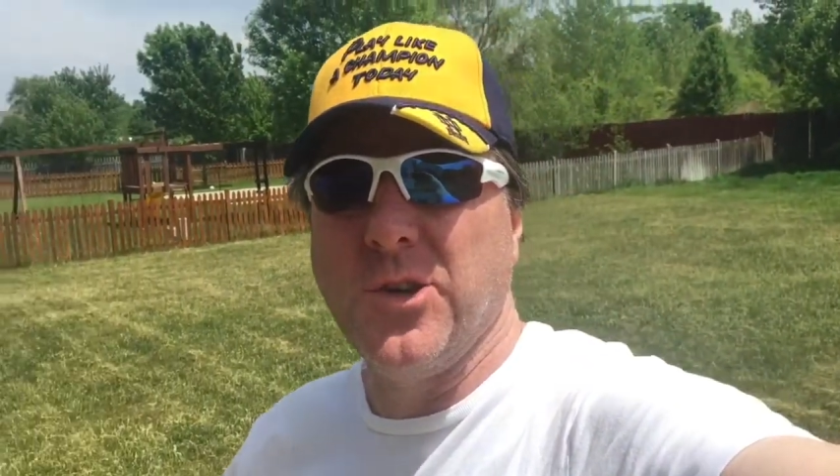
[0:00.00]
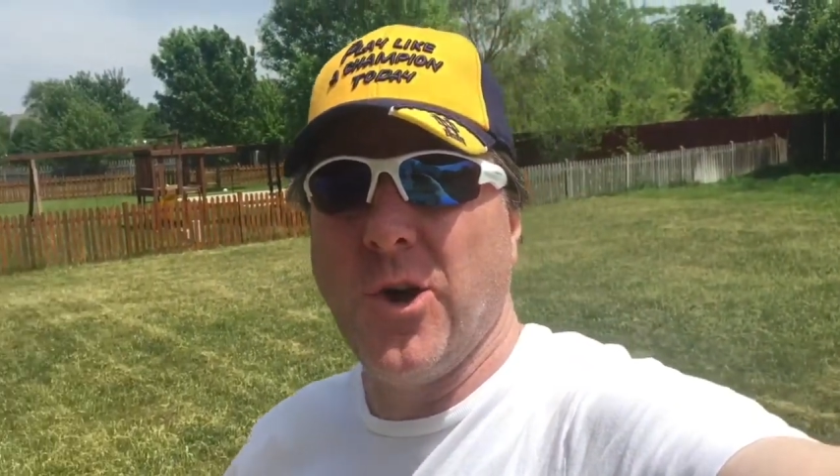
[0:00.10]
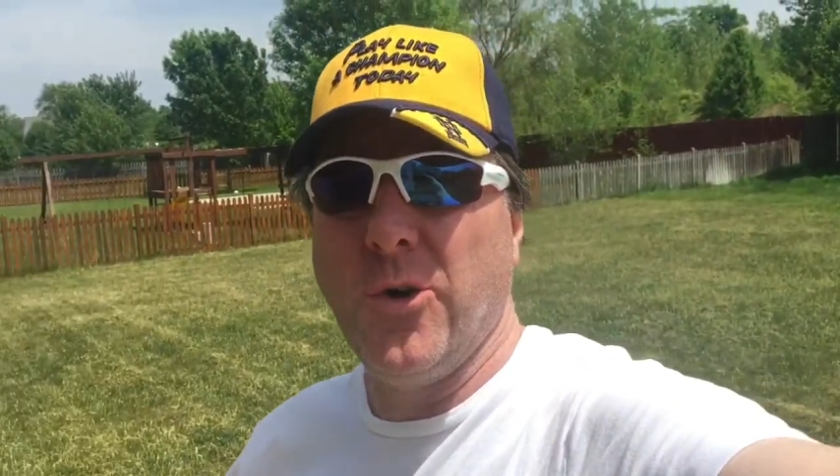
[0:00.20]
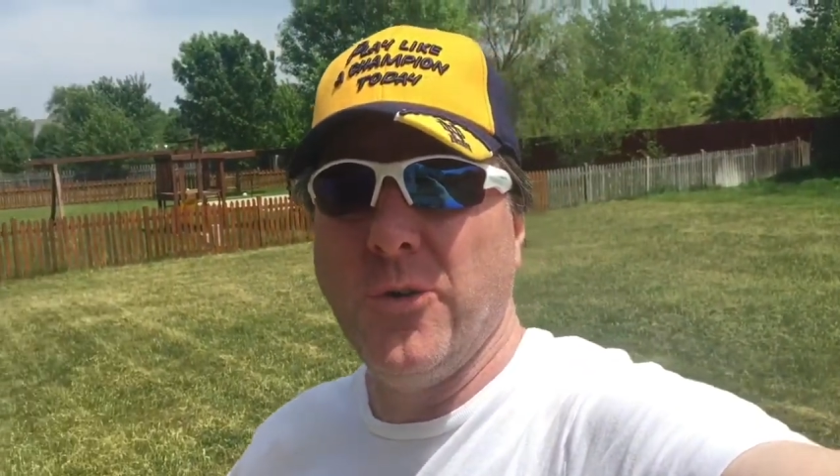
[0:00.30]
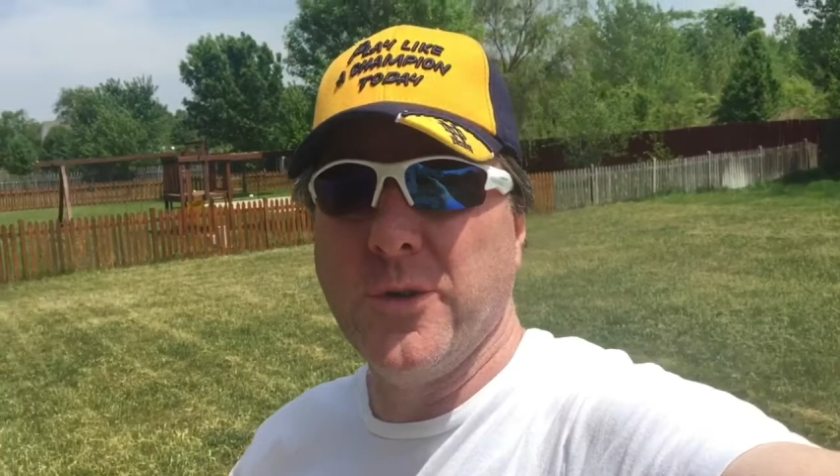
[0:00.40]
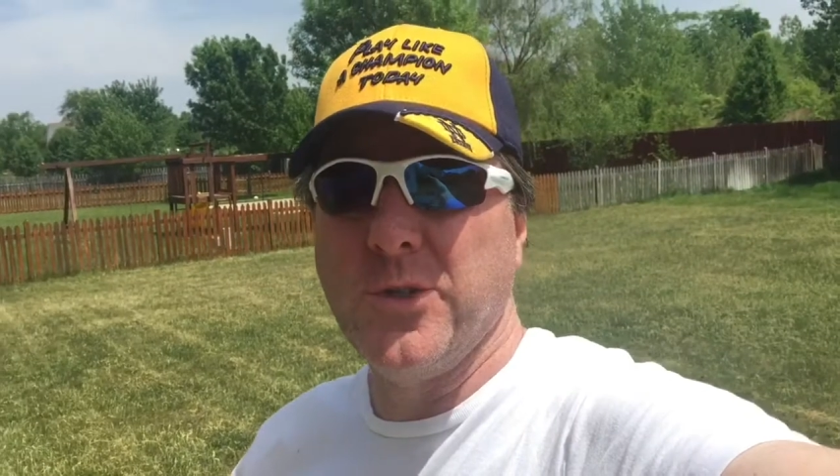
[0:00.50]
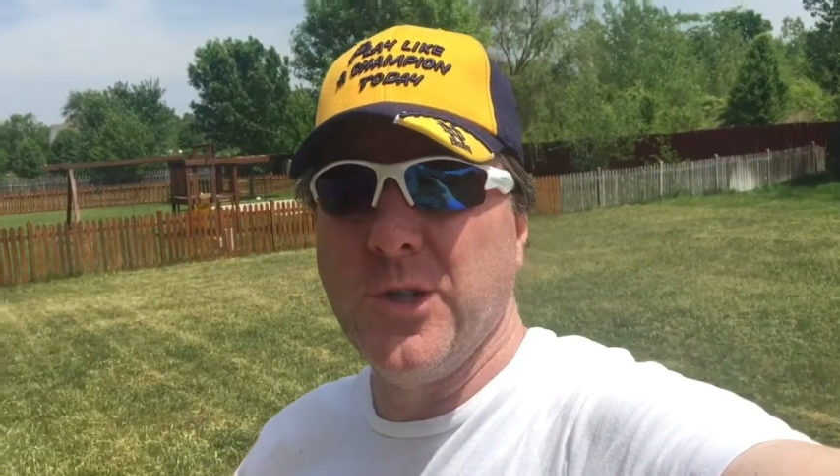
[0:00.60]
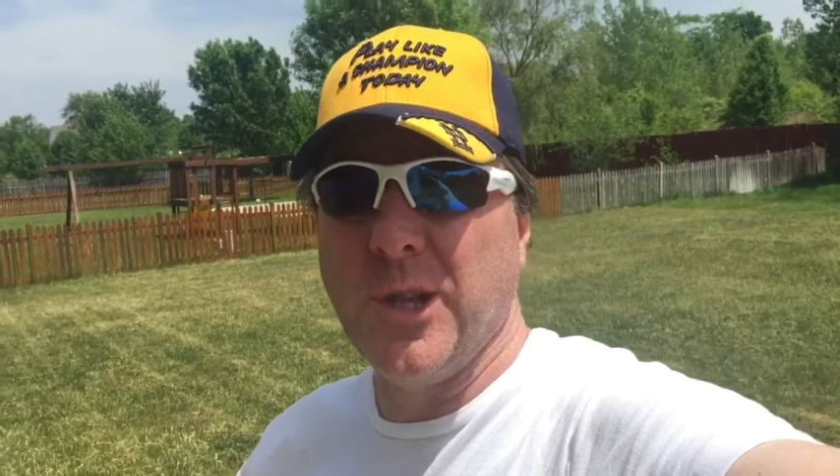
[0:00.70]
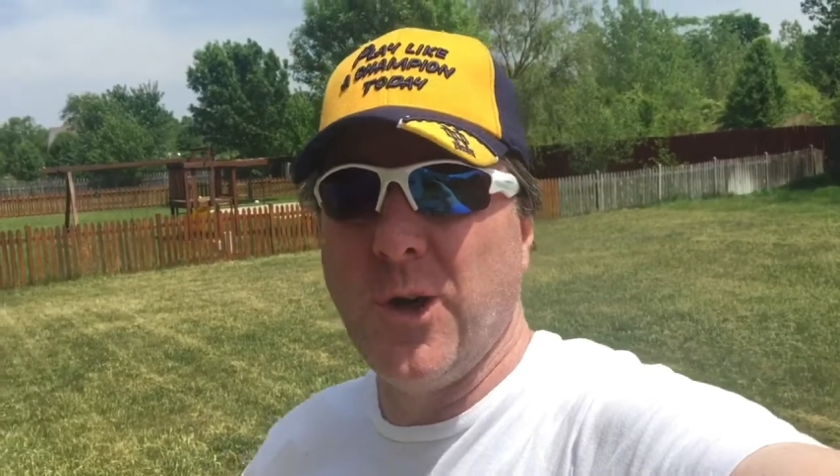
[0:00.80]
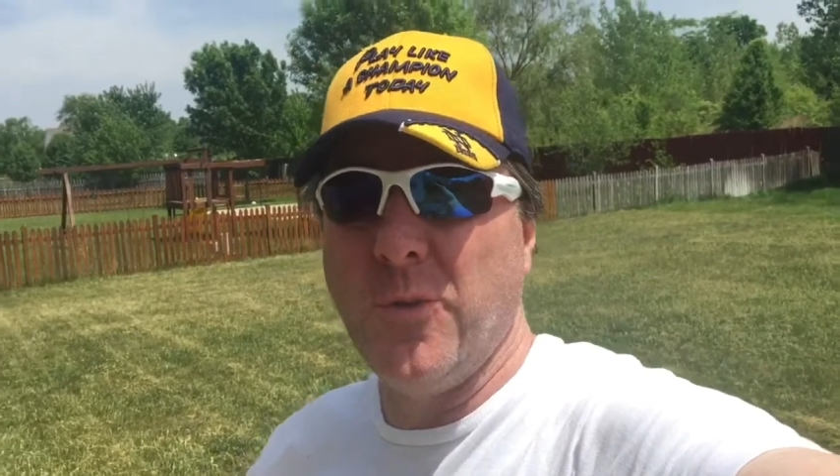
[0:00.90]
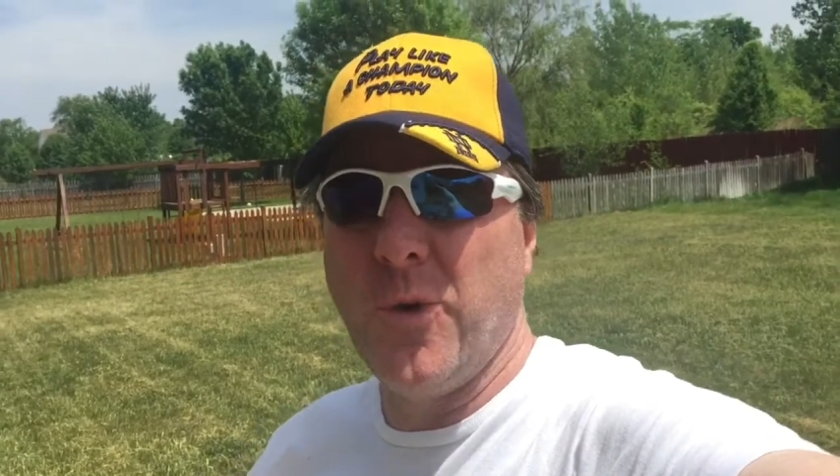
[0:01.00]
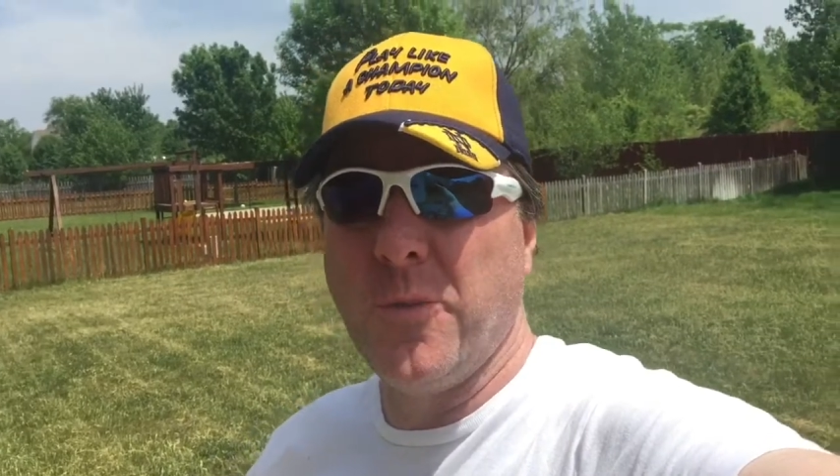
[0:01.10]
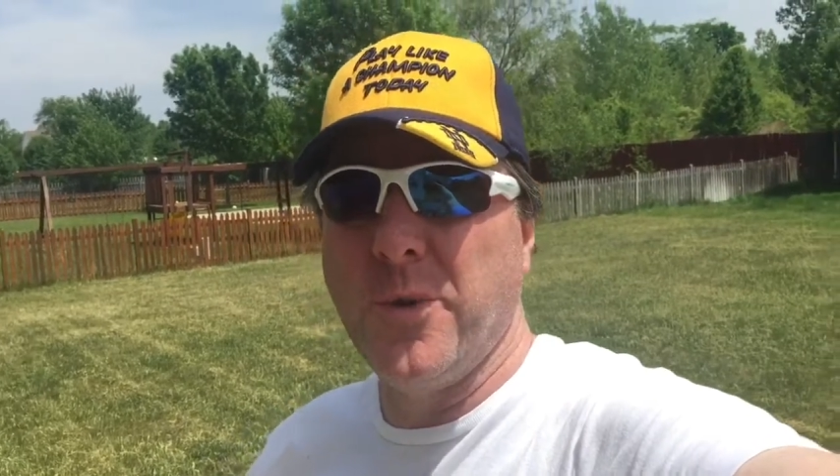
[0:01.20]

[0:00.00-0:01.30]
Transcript: go over to the Lone Wolf